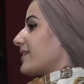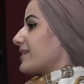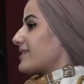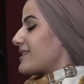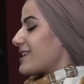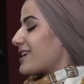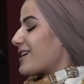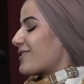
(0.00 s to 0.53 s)

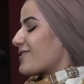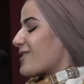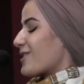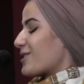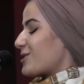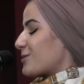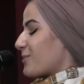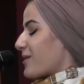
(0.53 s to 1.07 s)
seeking
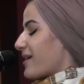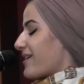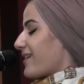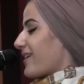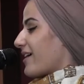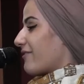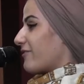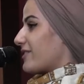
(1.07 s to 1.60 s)
knowledge upon
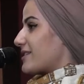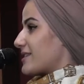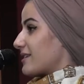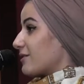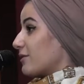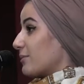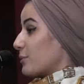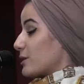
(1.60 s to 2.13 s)
every
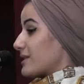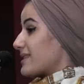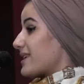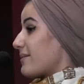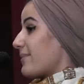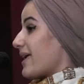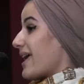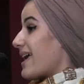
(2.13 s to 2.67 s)
single
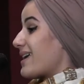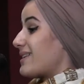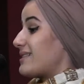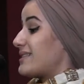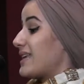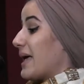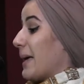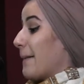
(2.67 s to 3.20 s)
Muslim
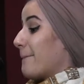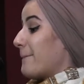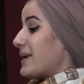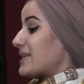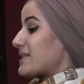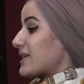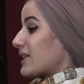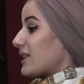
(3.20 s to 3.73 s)
and
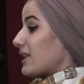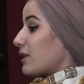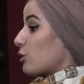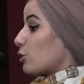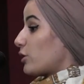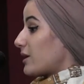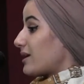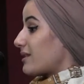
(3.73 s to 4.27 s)
basically
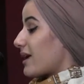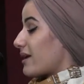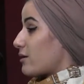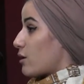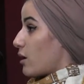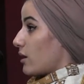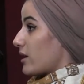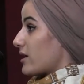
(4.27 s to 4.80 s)
learning that
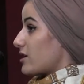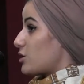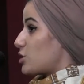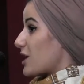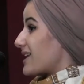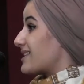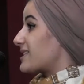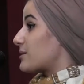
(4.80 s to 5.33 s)
knowledge
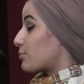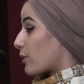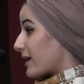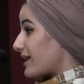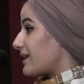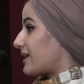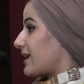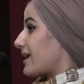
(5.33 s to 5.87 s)
and
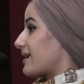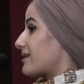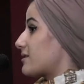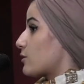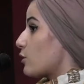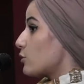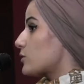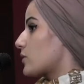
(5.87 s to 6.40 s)
spreading it
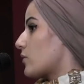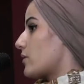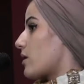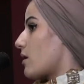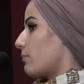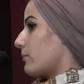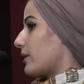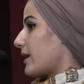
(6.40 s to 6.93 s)
is also an
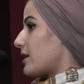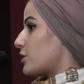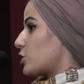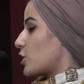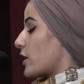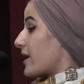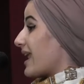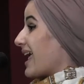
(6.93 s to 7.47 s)

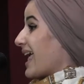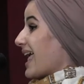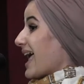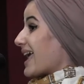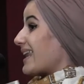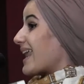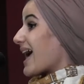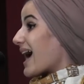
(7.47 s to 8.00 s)
obligation.
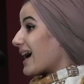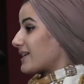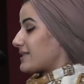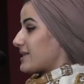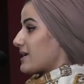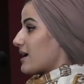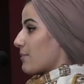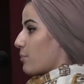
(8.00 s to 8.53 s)
And
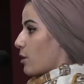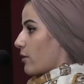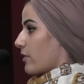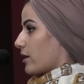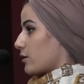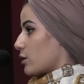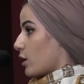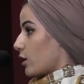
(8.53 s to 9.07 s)
acting upon
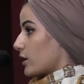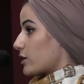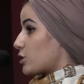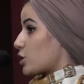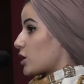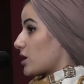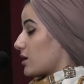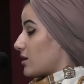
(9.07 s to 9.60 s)
that
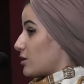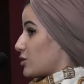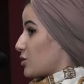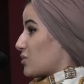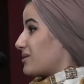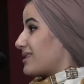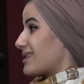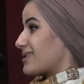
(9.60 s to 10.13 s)
knowledge
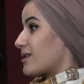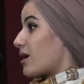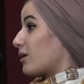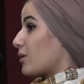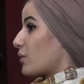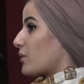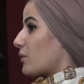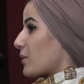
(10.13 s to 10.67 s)
so it does
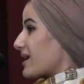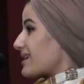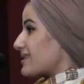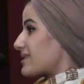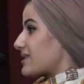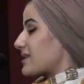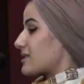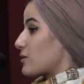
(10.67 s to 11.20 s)
not go to
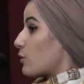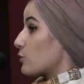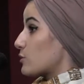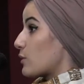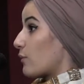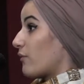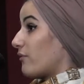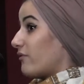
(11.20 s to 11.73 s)
waste is
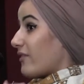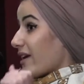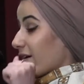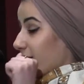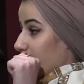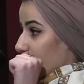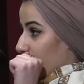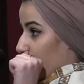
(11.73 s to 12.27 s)
also
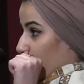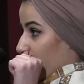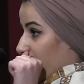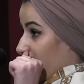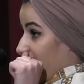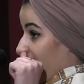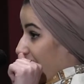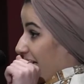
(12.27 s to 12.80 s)
very
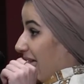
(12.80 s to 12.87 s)
important.